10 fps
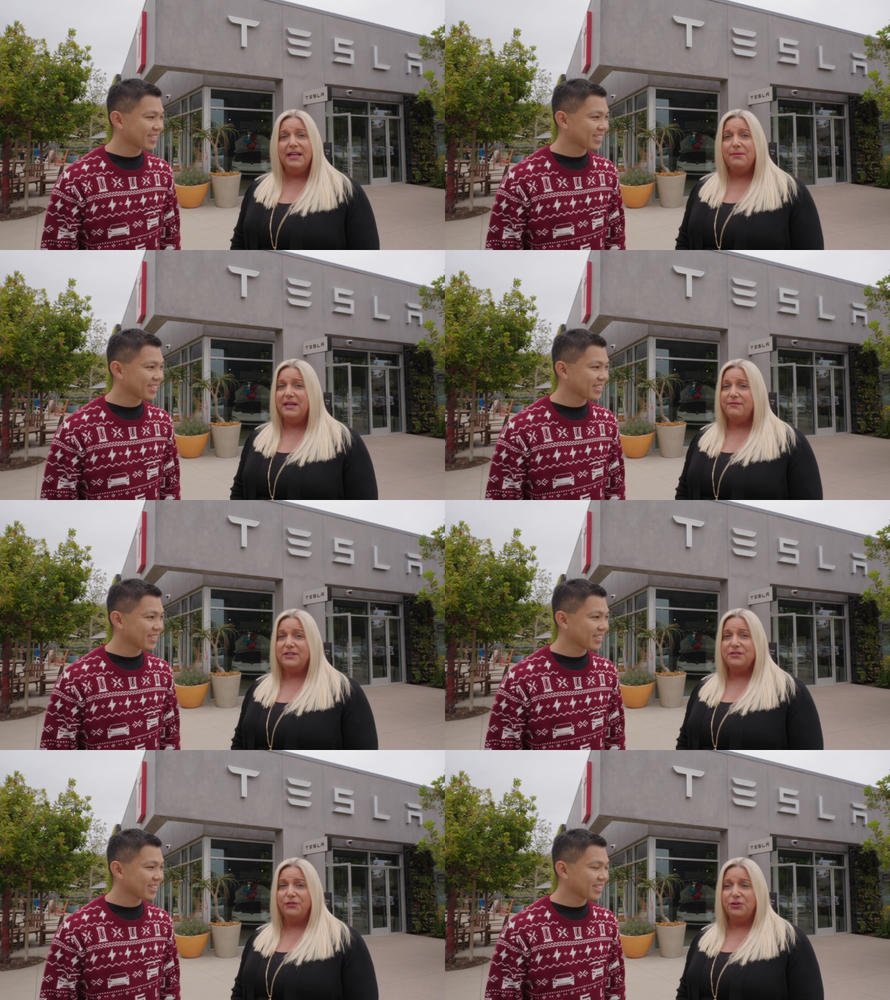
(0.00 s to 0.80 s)
Speaker 1: If, if
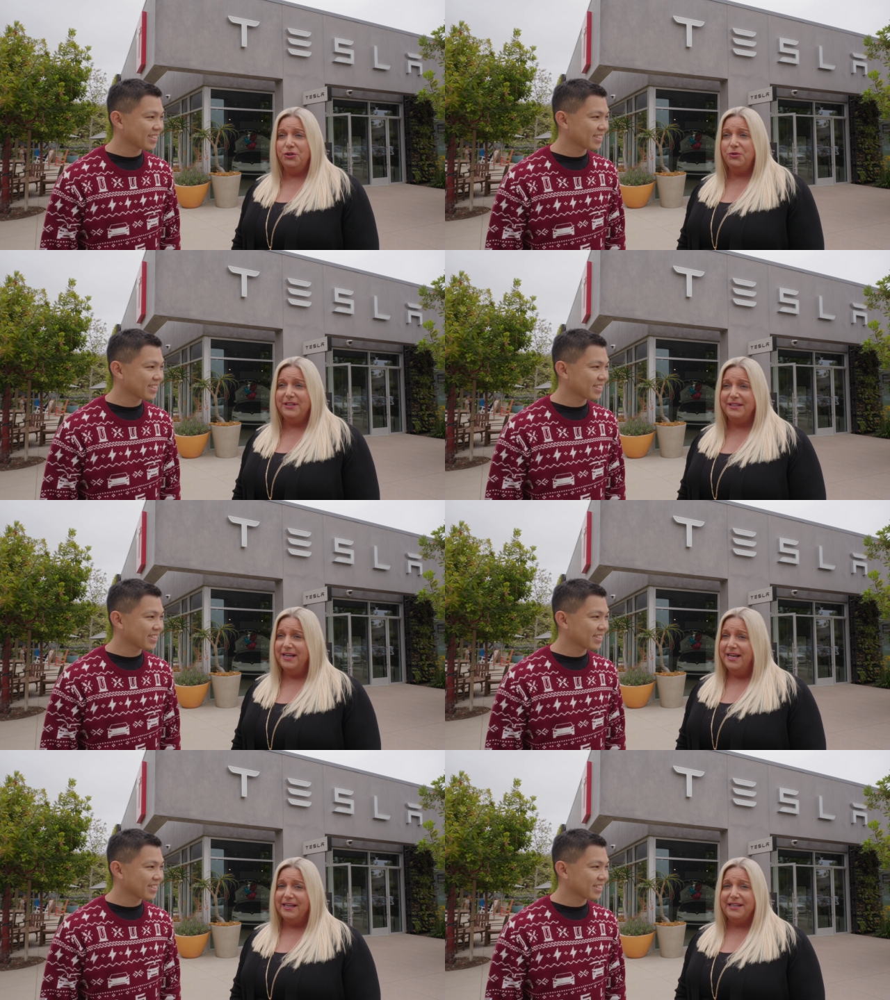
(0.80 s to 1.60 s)
it's for you, then
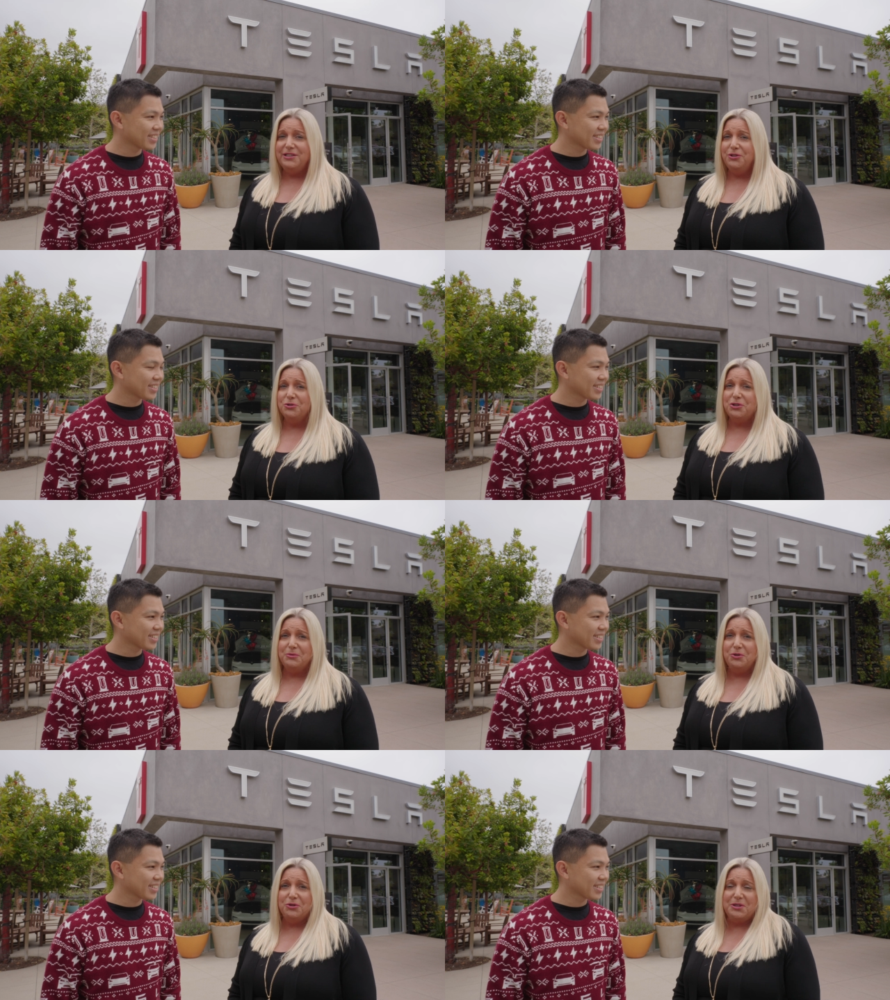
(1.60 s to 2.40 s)
continue
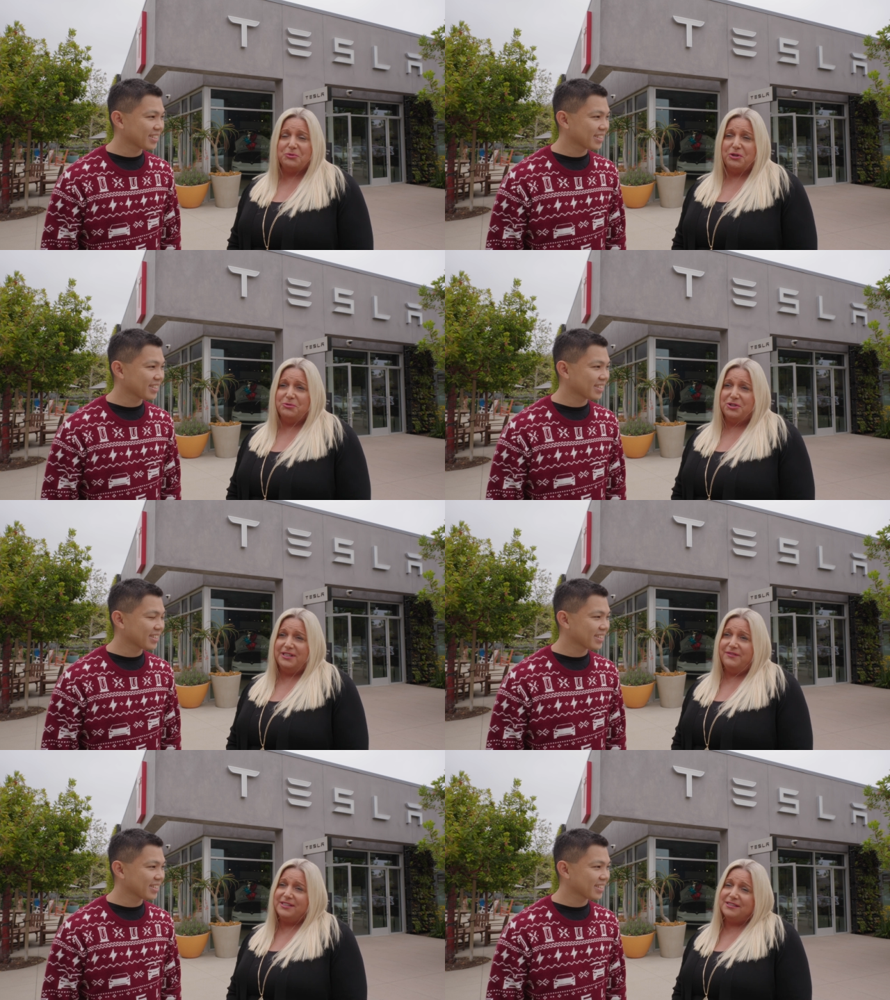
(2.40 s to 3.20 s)
su- your subscription.
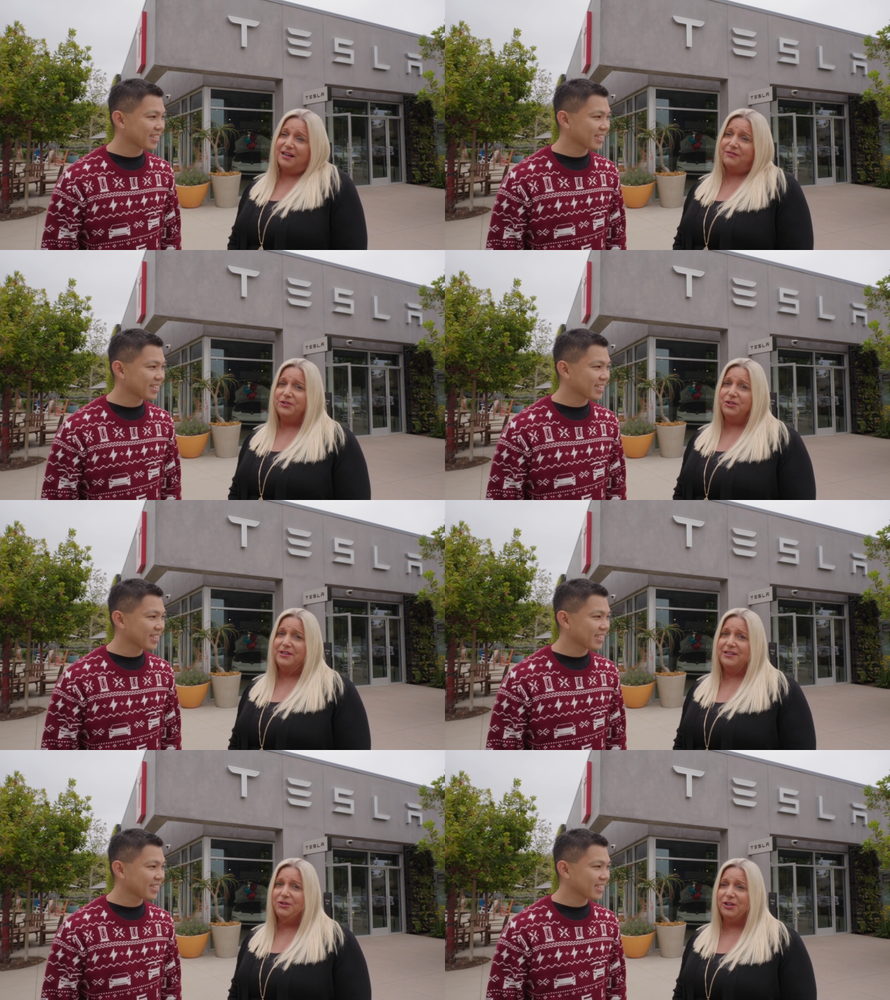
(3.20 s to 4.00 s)
And if it's not for you,
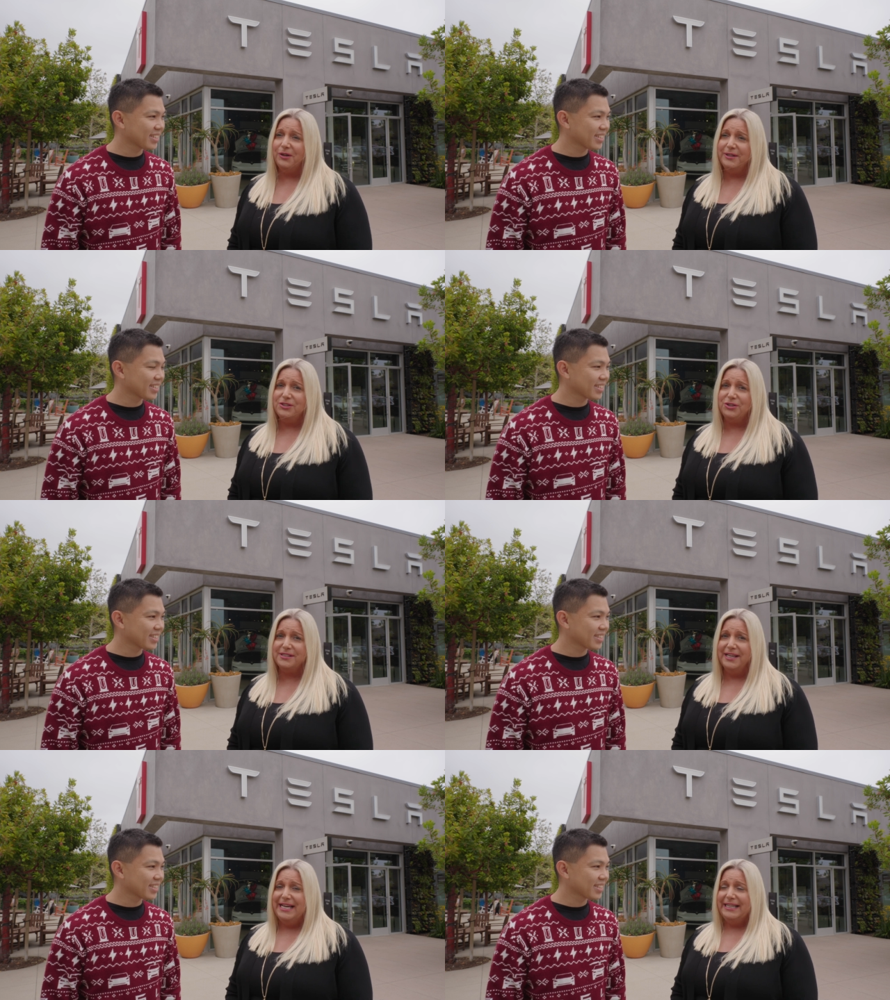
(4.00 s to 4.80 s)
then you can always
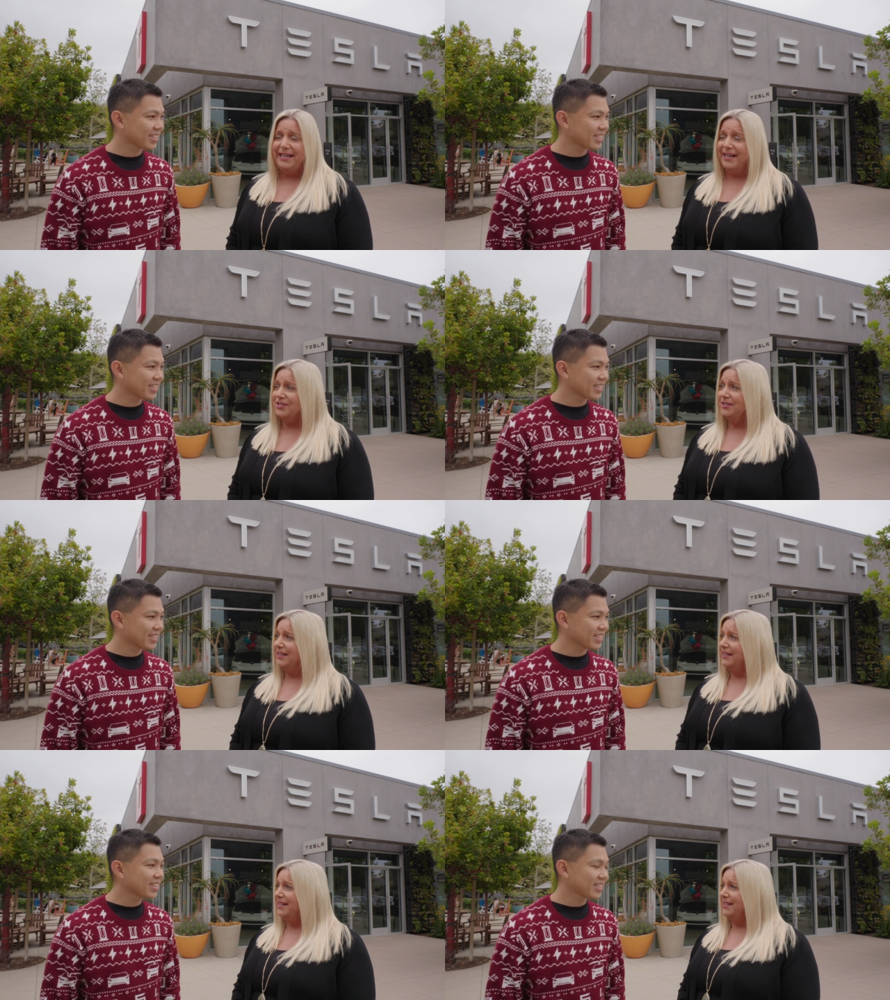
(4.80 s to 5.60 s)
just cancel
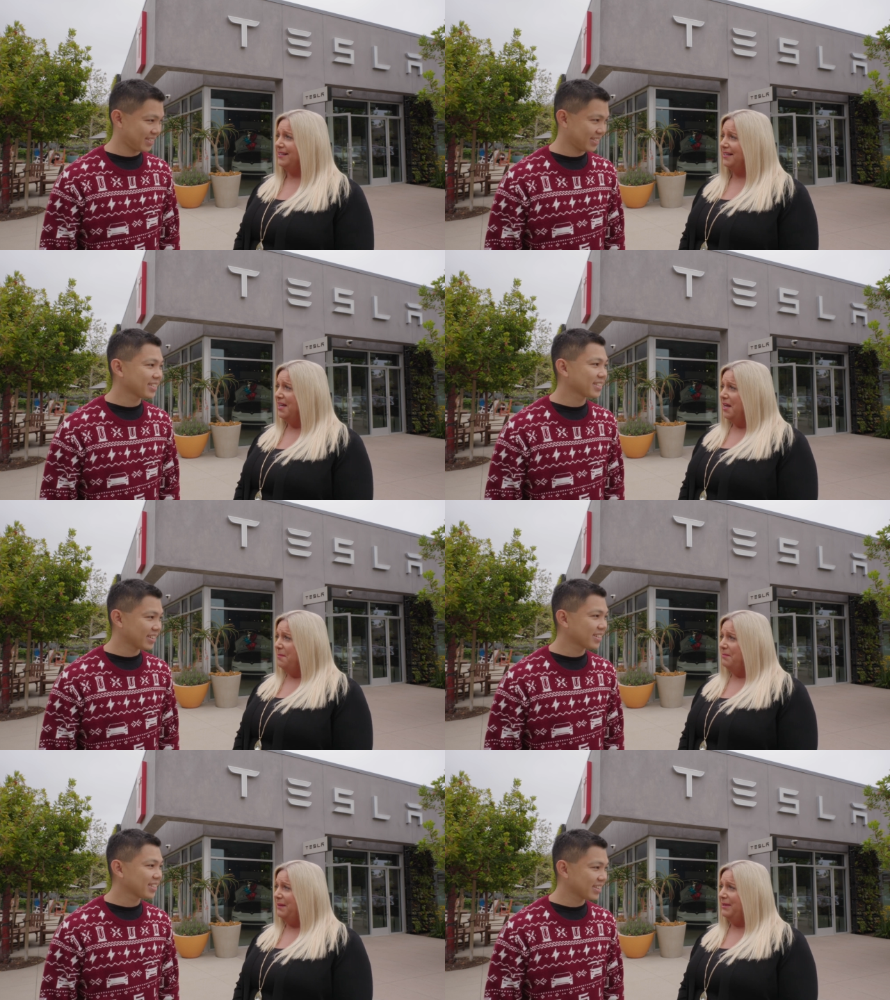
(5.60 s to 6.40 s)
it and then
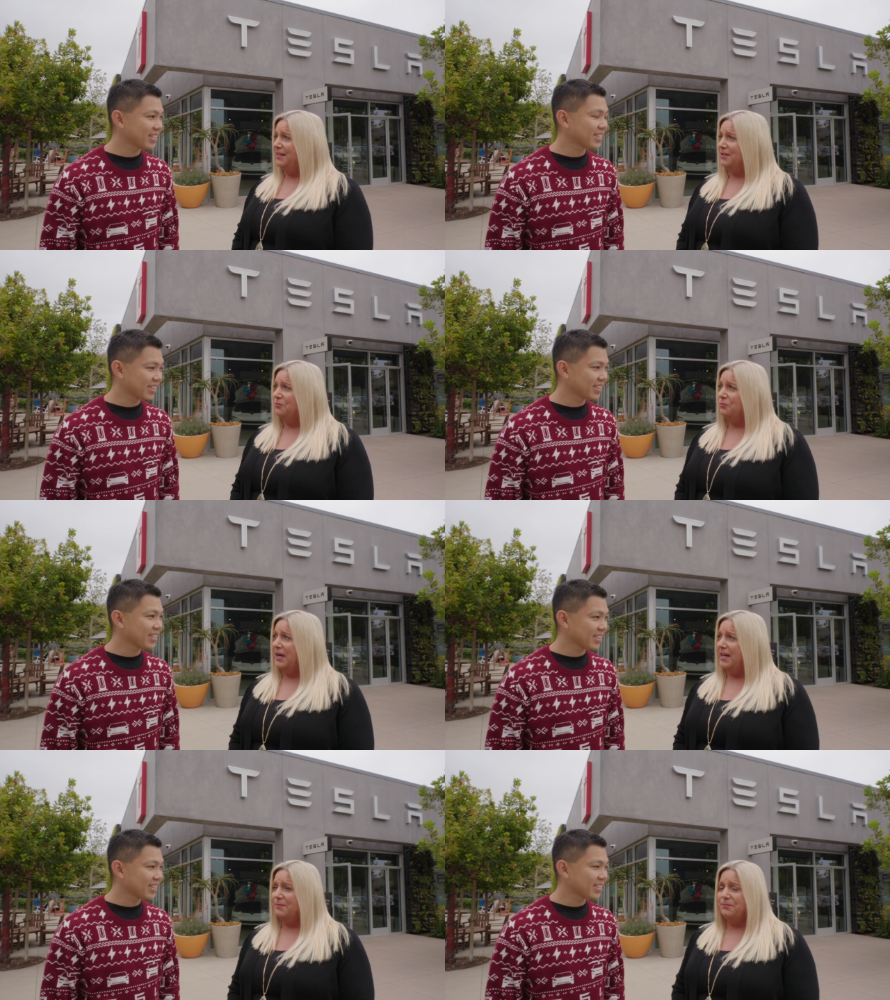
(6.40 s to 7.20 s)
maybe
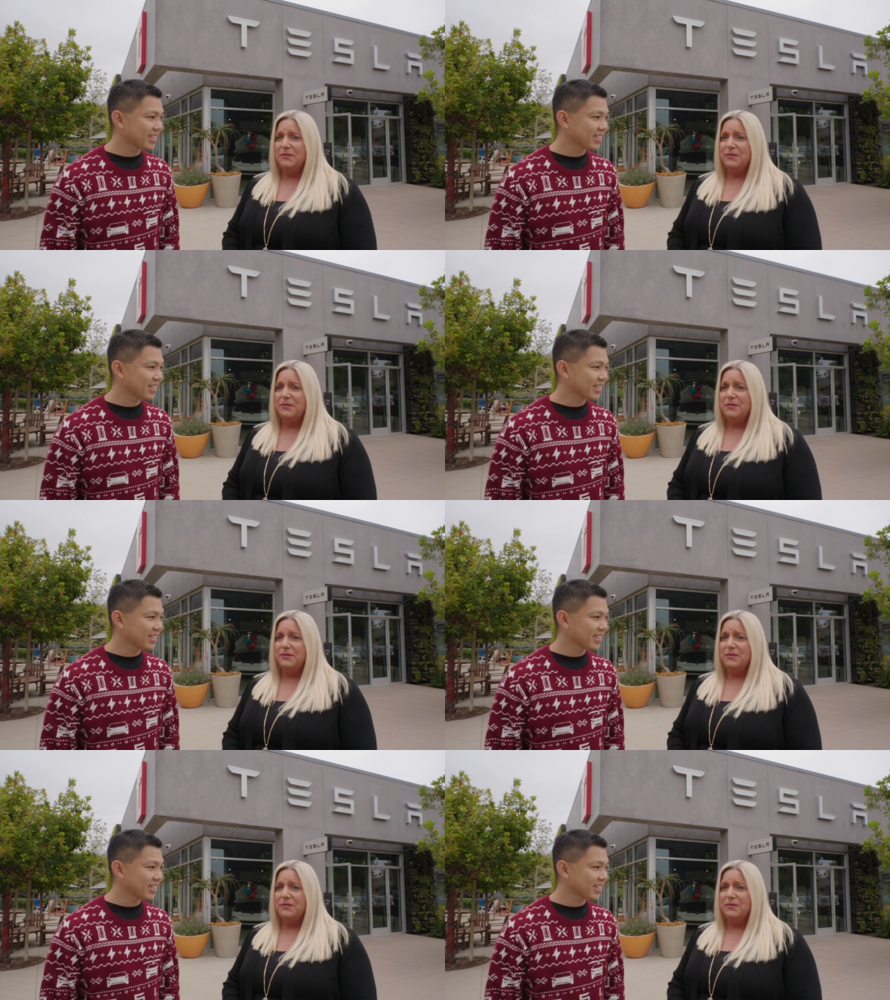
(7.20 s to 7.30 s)
uh,